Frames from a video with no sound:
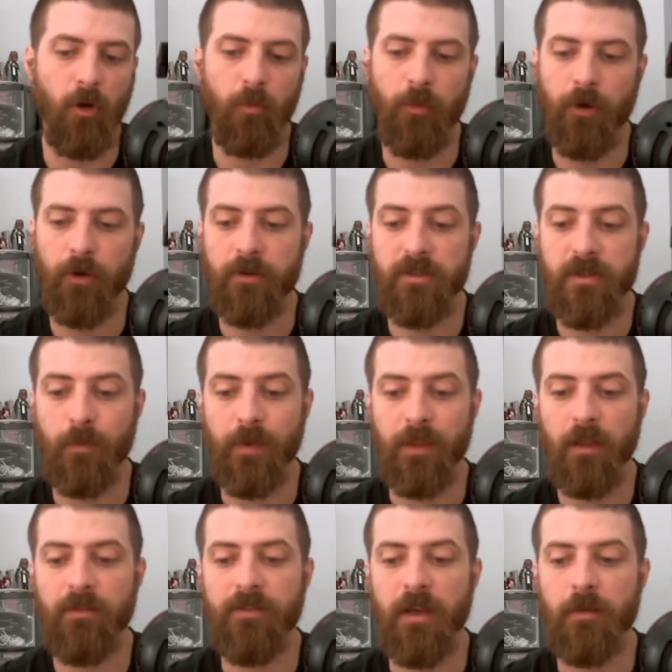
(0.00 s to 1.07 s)
markers, and we
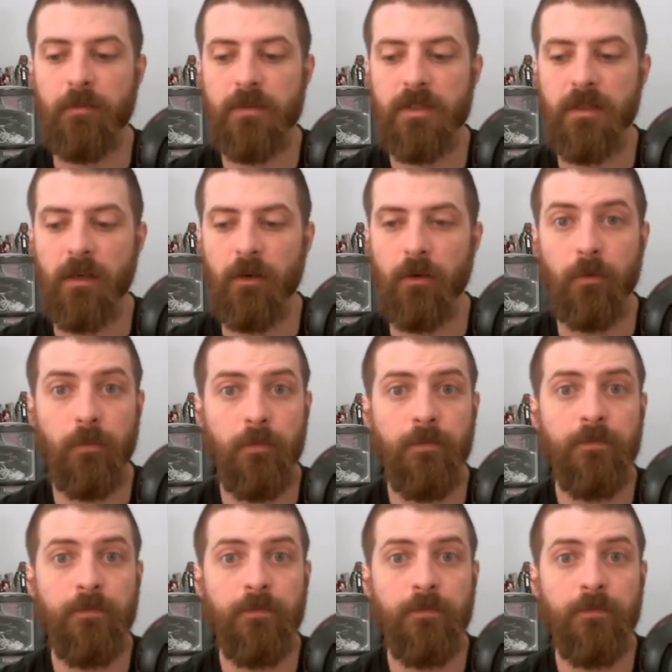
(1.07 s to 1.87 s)
love them, so